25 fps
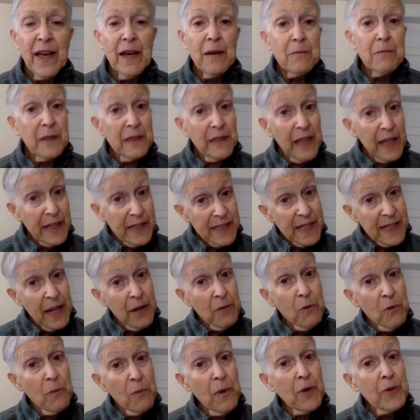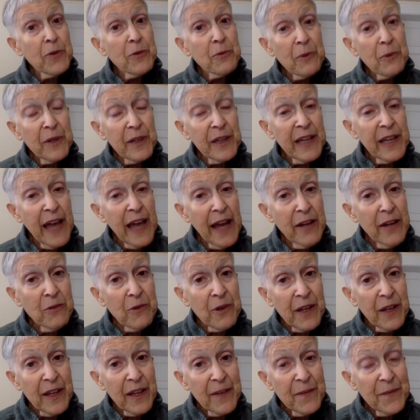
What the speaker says: But let's say we're both really angry.